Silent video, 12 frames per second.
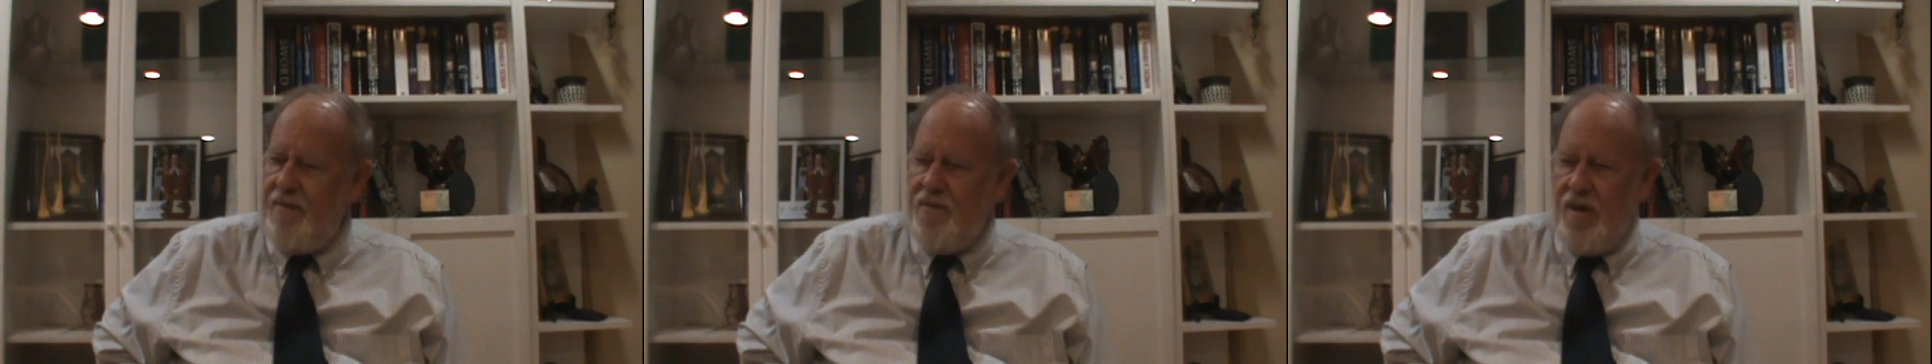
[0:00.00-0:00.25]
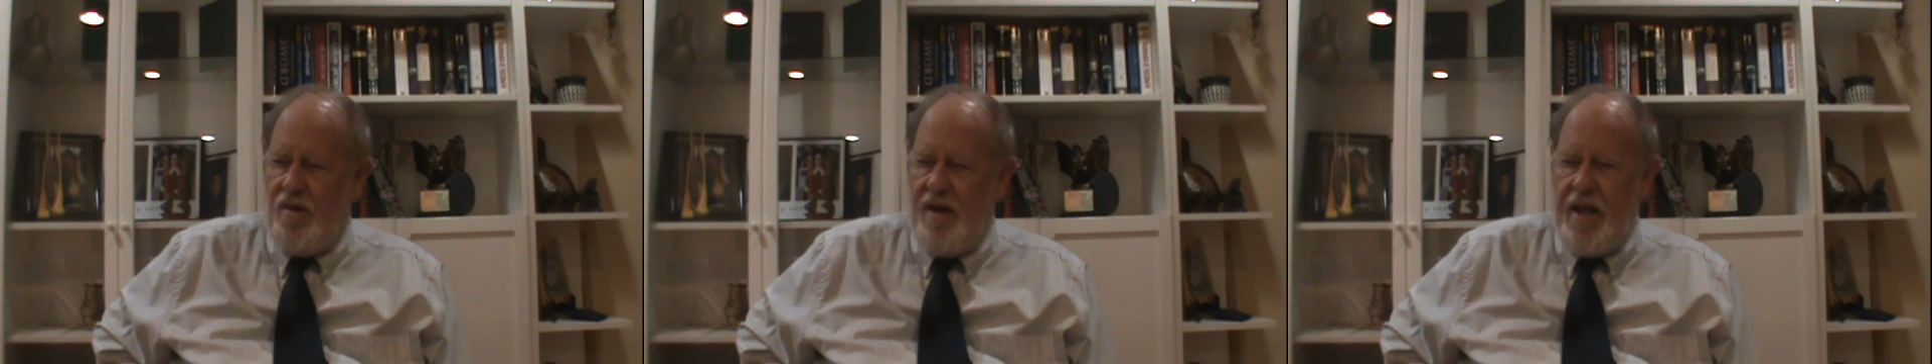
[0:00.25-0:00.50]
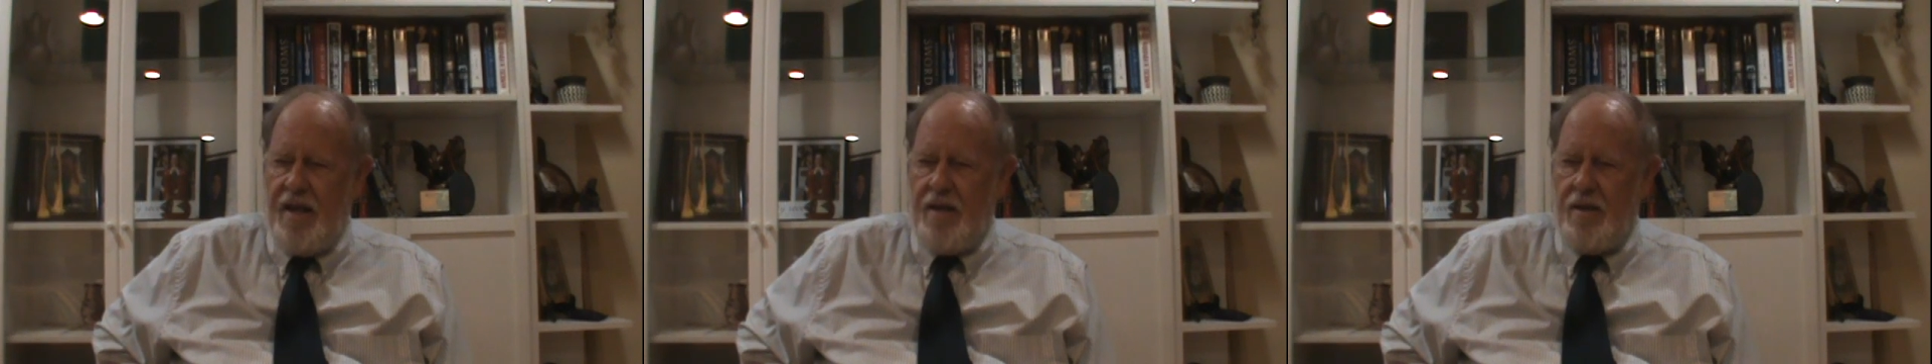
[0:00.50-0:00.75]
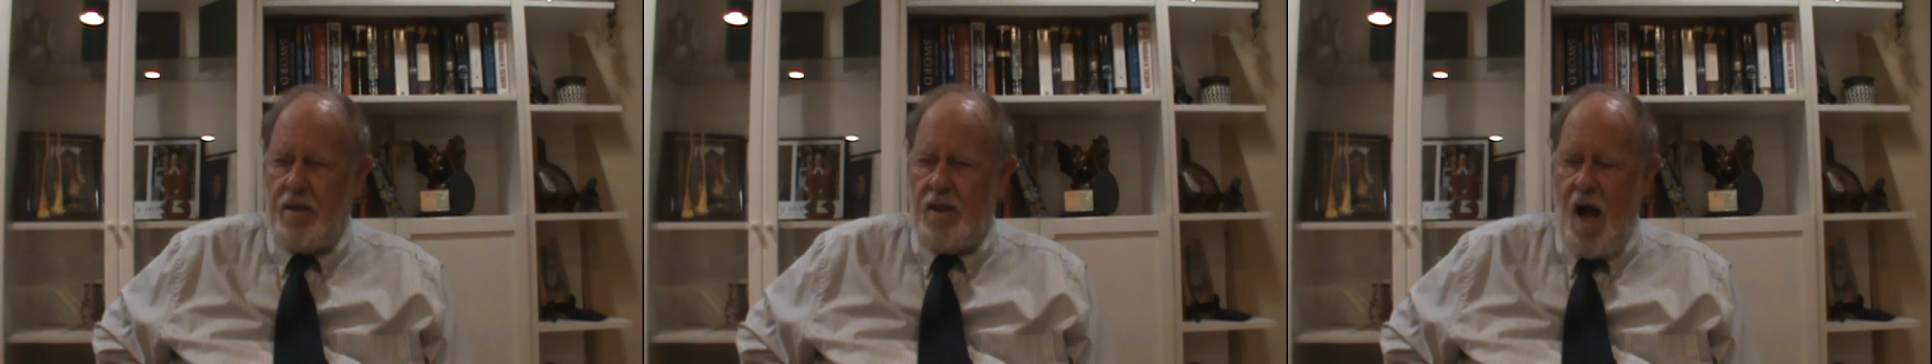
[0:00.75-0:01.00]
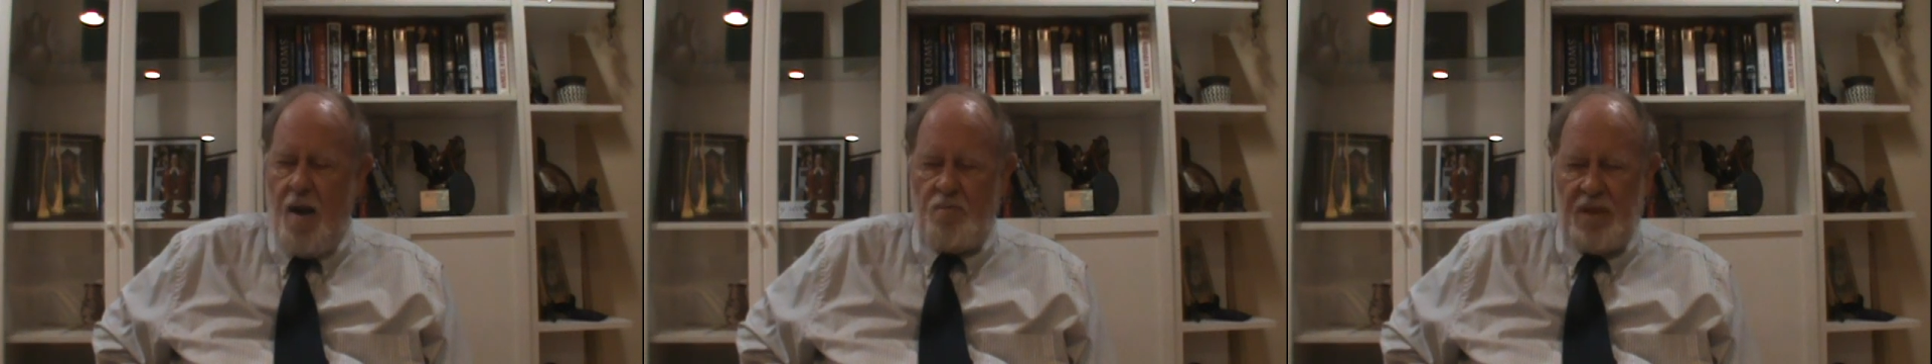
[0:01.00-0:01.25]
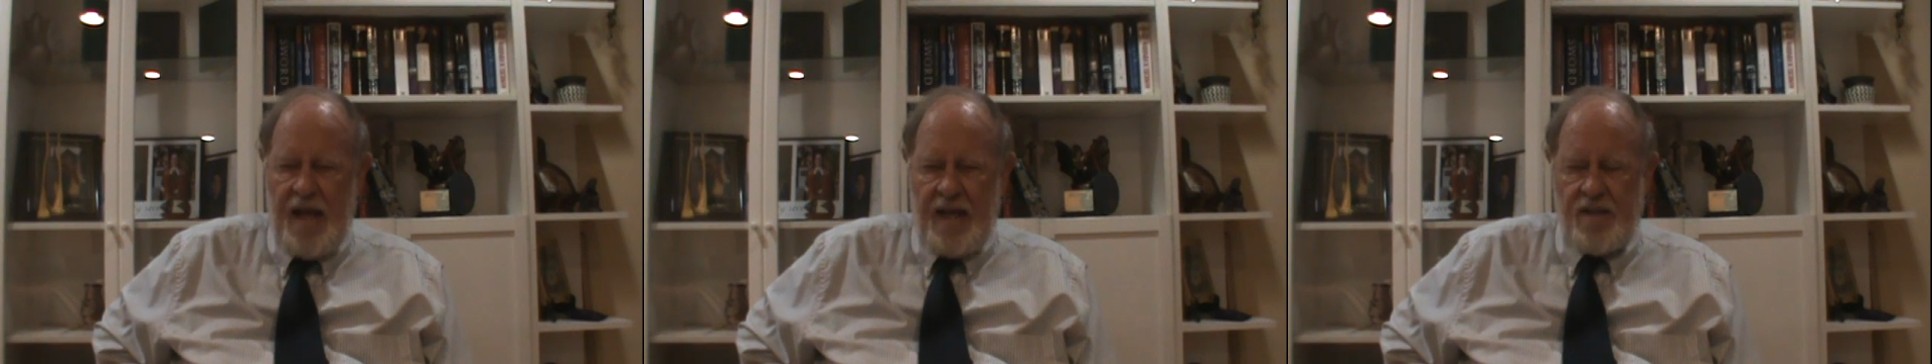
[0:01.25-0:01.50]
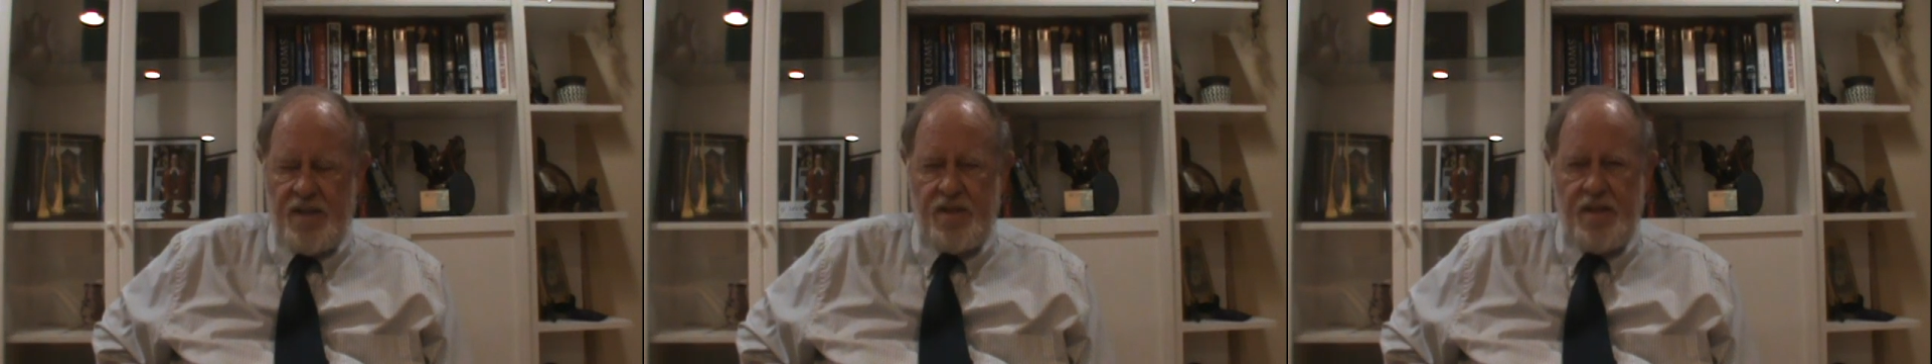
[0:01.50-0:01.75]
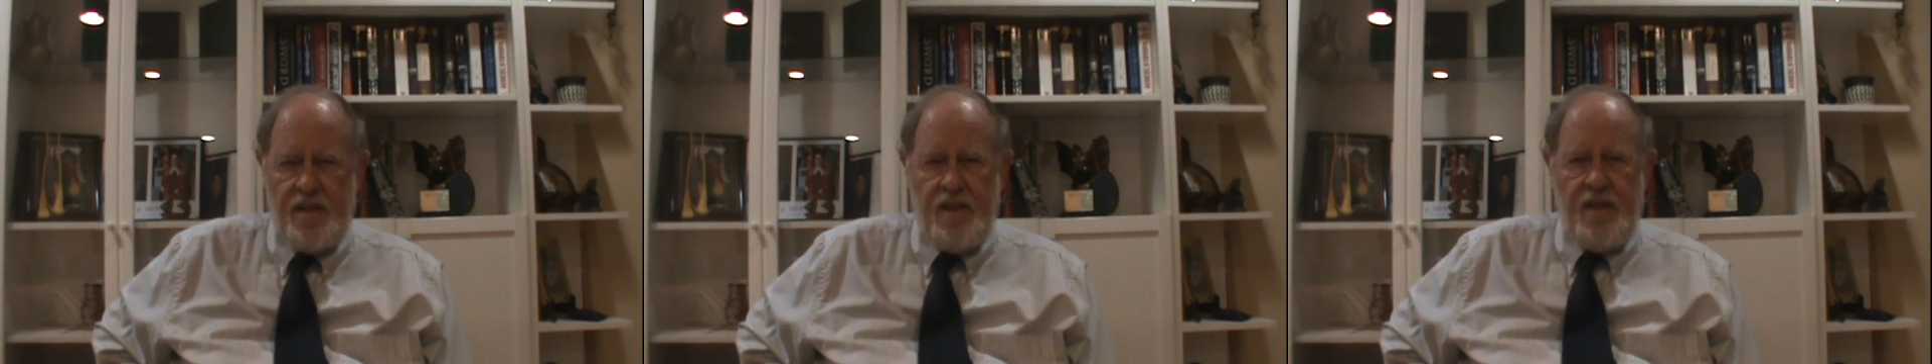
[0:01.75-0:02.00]
very
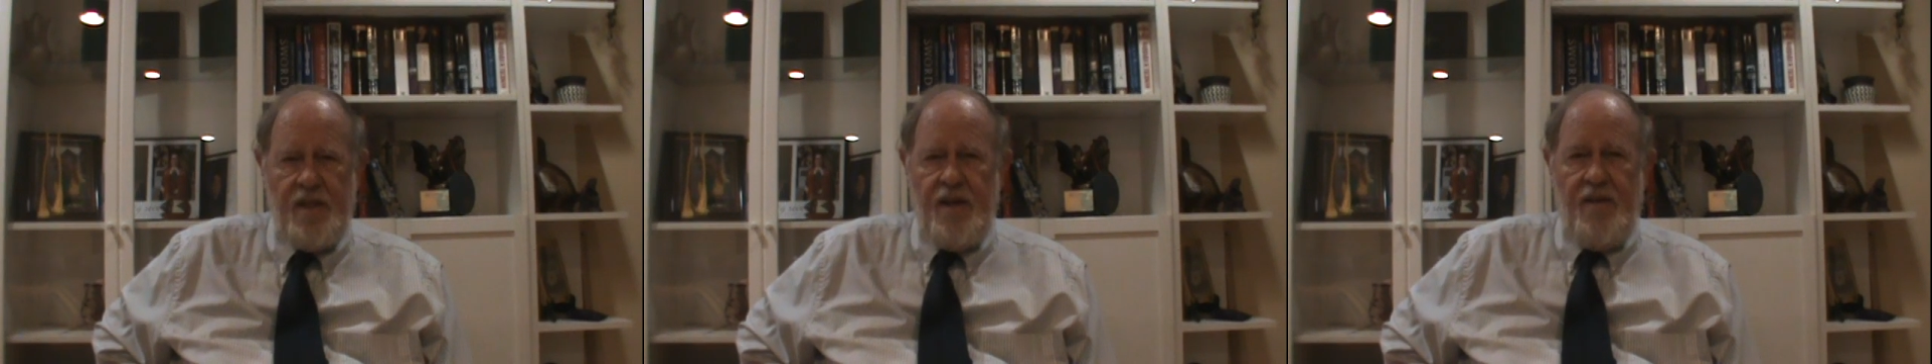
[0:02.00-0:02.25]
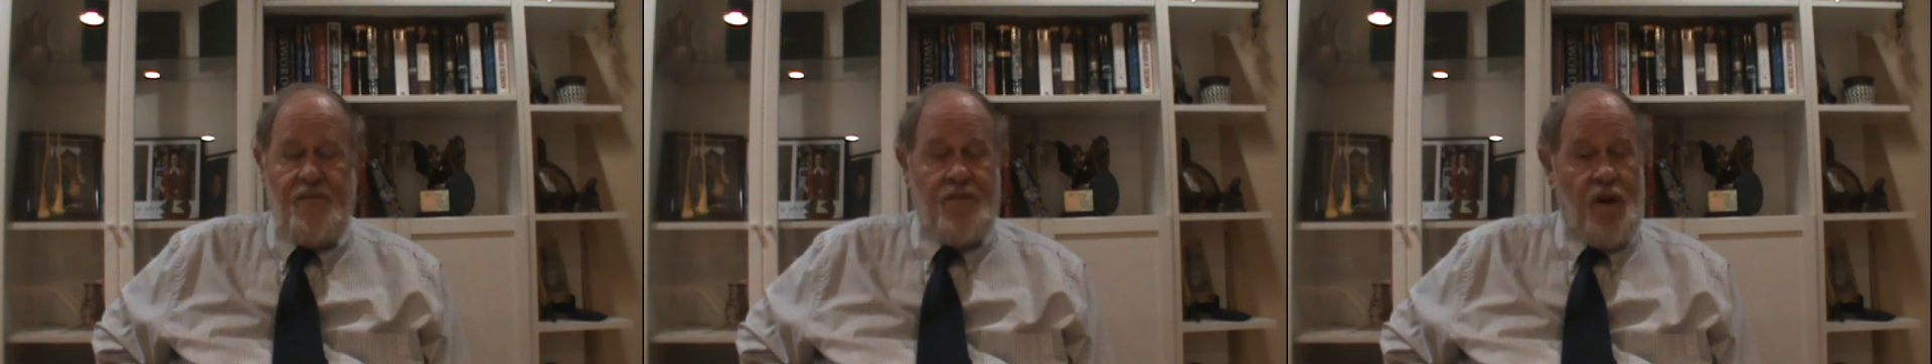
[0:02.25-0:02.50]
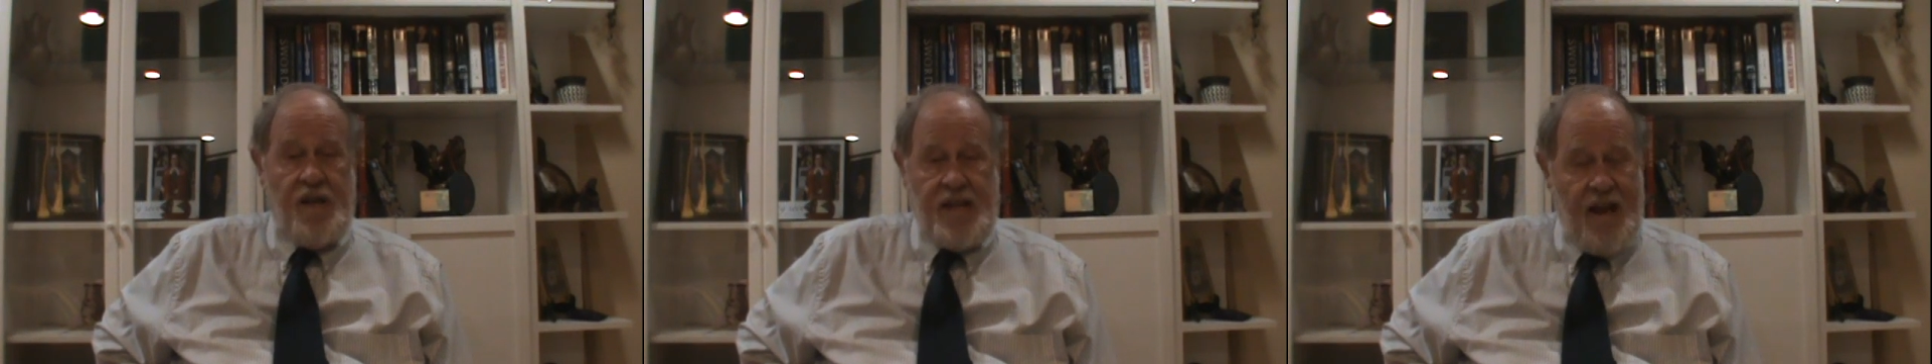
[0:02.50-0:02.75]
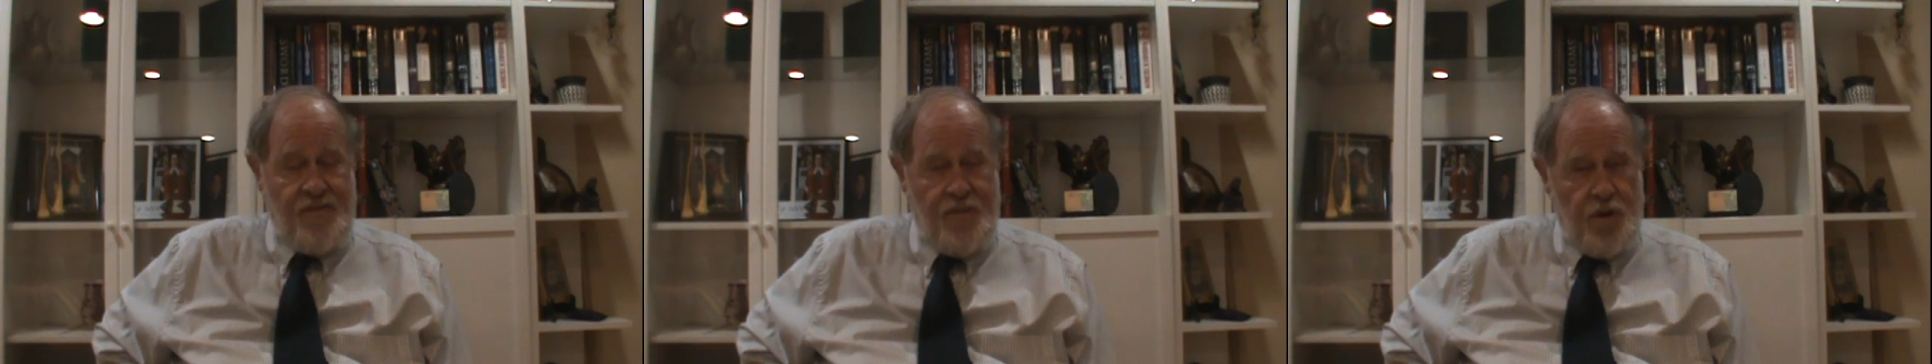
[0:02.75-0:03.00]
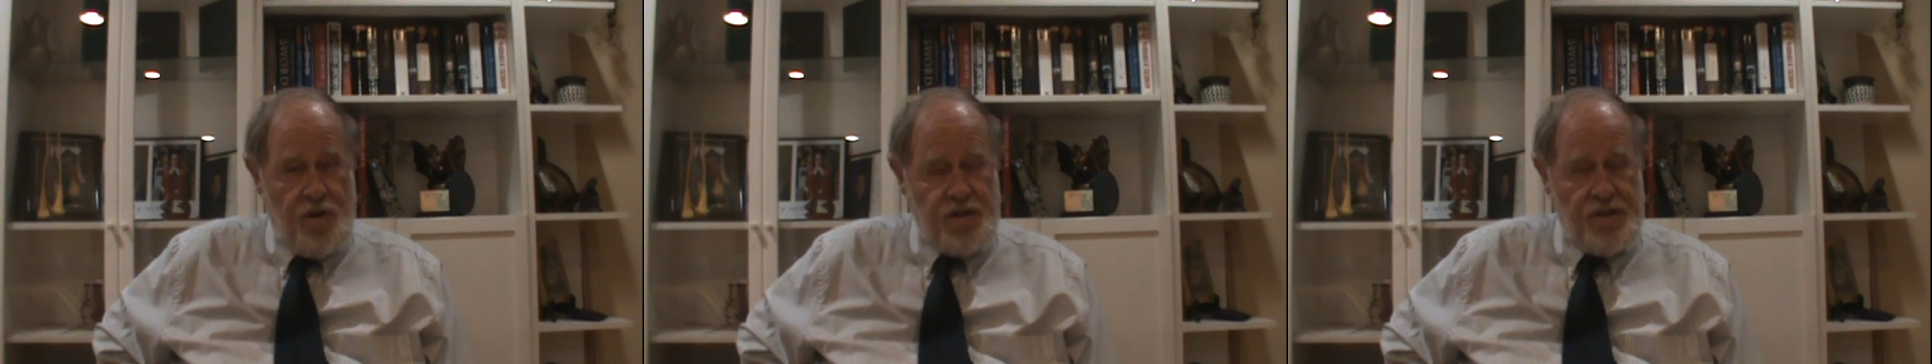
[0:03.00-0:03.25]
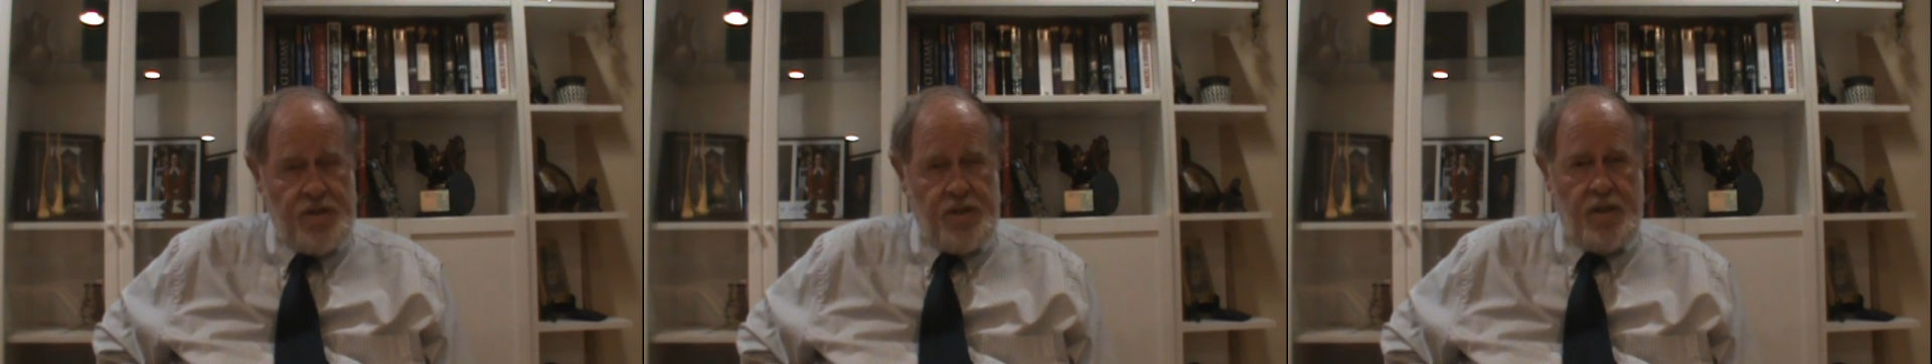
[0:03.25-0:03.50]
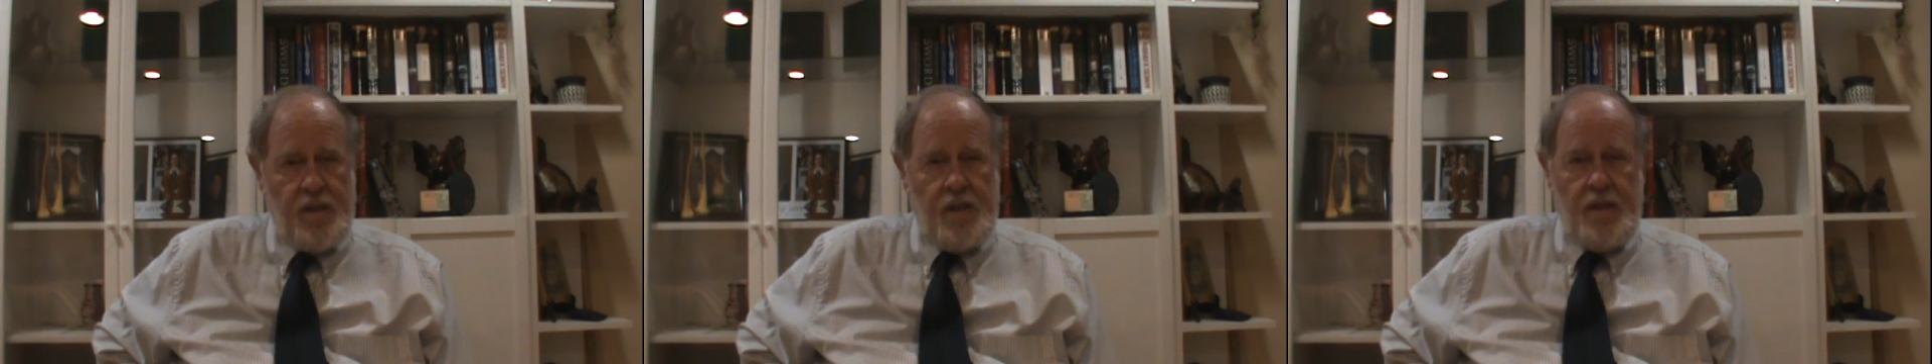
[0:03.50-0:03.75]
complex, very diverse.